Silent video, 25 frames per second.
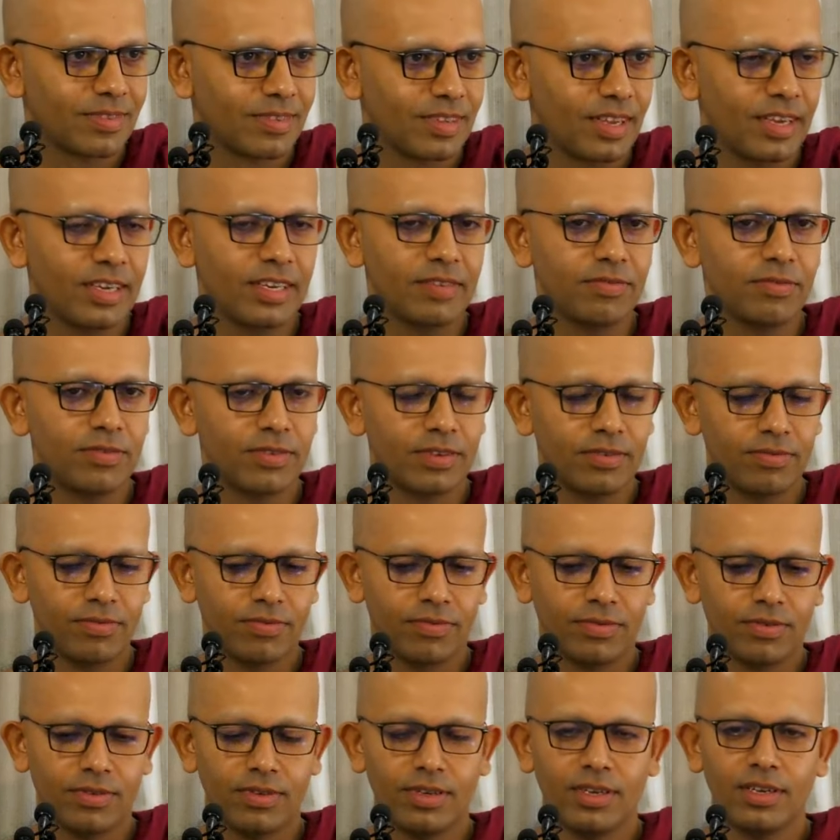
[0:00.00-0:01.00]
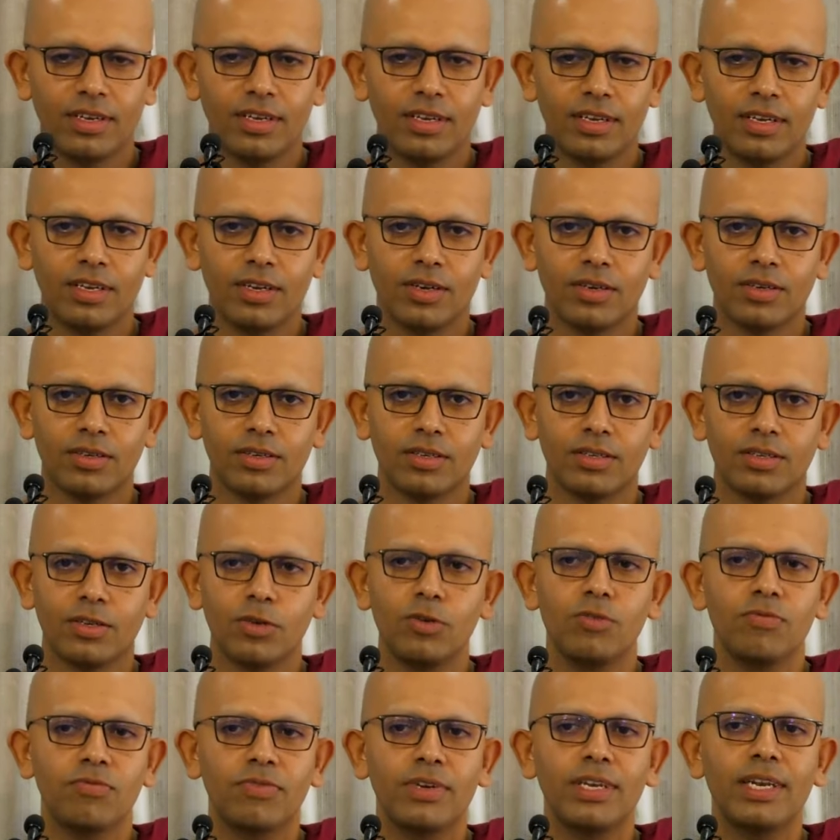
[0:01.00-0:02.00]
Right? If you know,
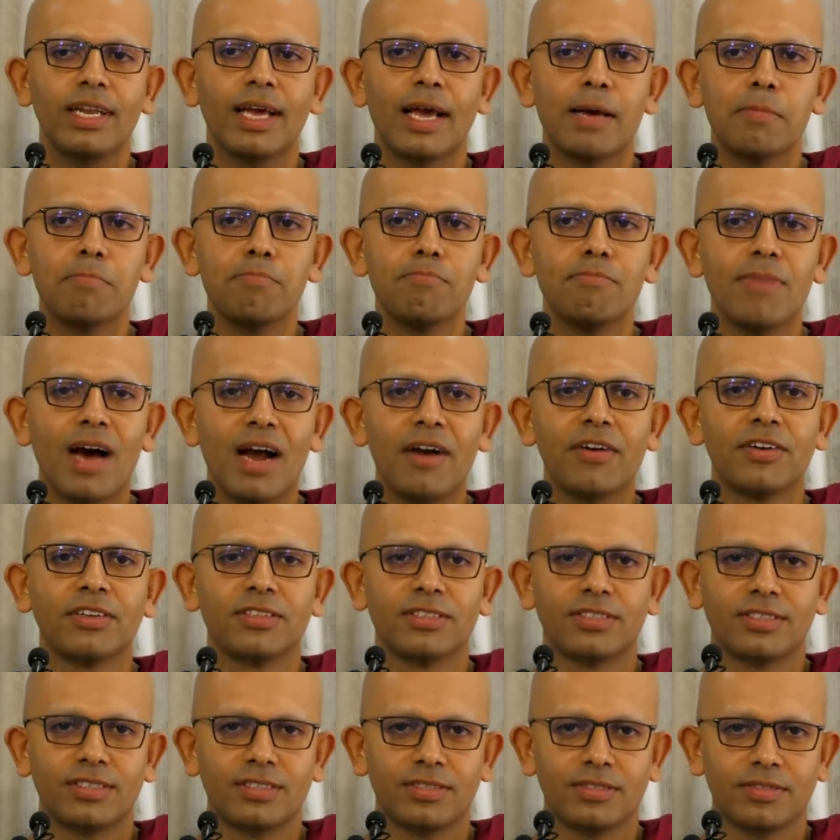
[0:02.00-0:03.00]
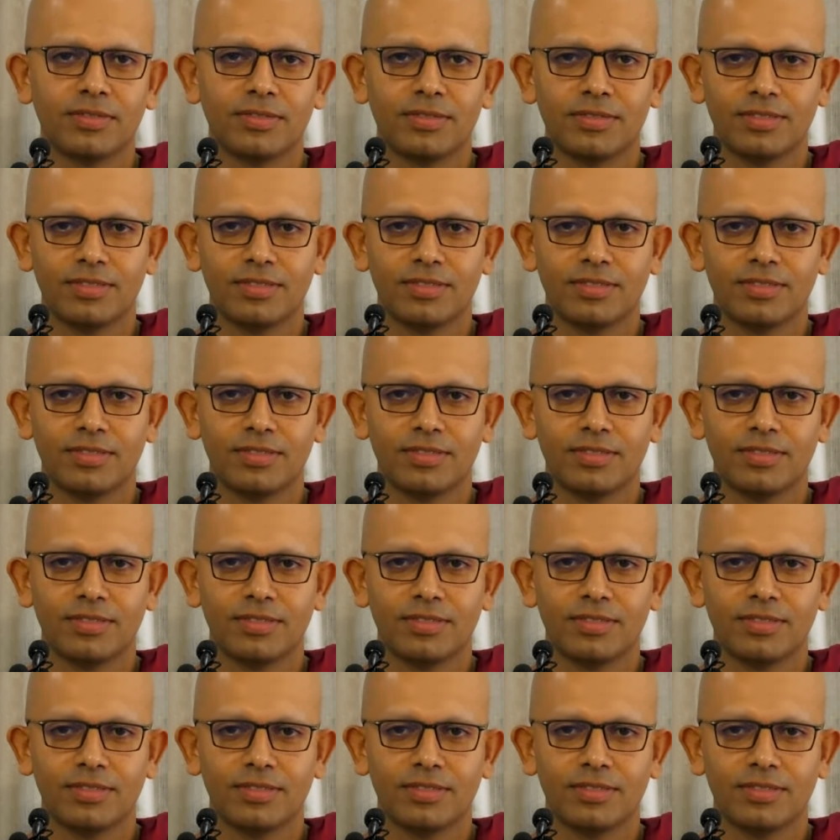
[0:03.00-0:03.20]
don't feel embarrassed.